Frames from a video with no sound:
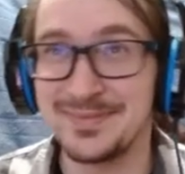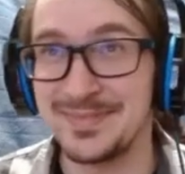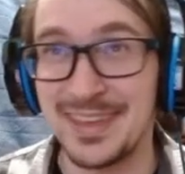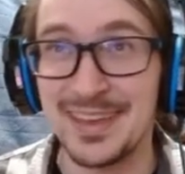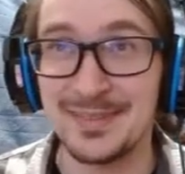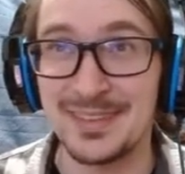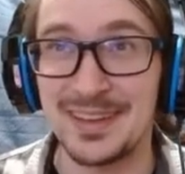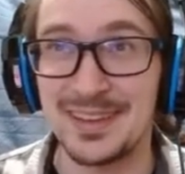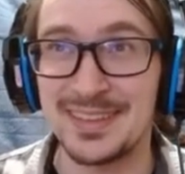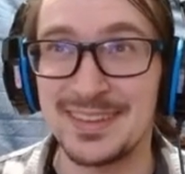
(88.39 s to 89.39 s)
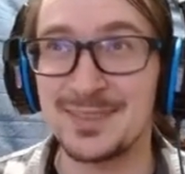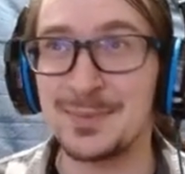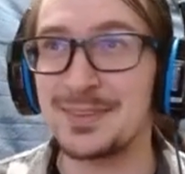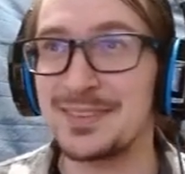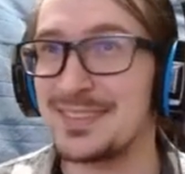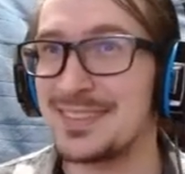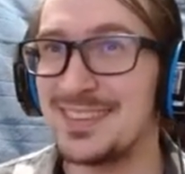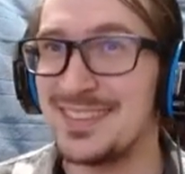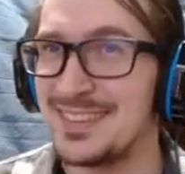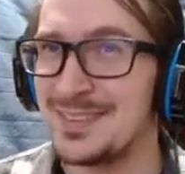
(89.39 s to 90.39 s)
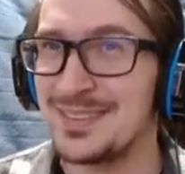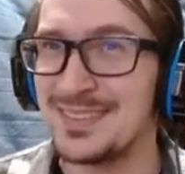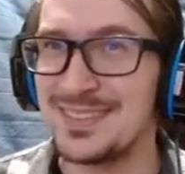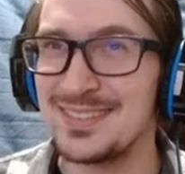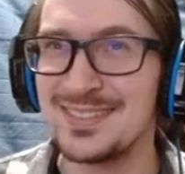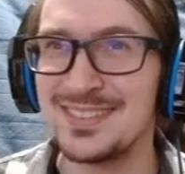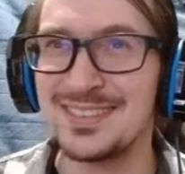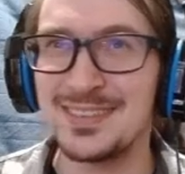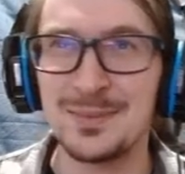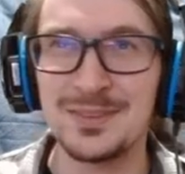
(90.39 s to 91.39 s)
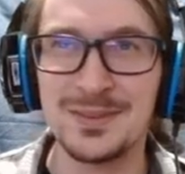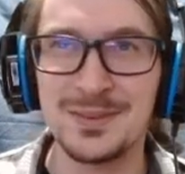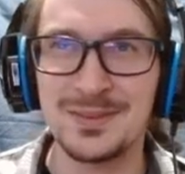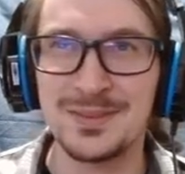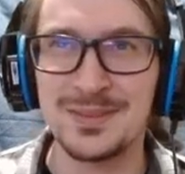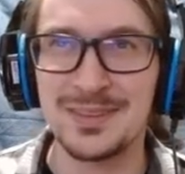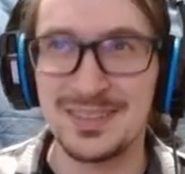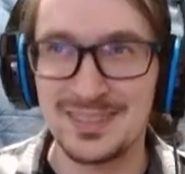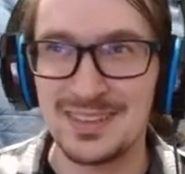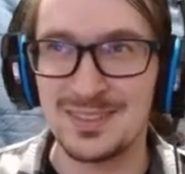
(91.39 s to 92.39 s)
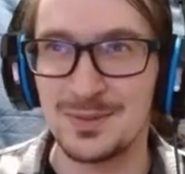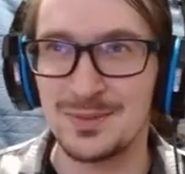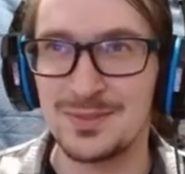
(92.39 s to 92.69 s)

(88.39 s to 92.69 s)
that side of things, but this seems a little excessive.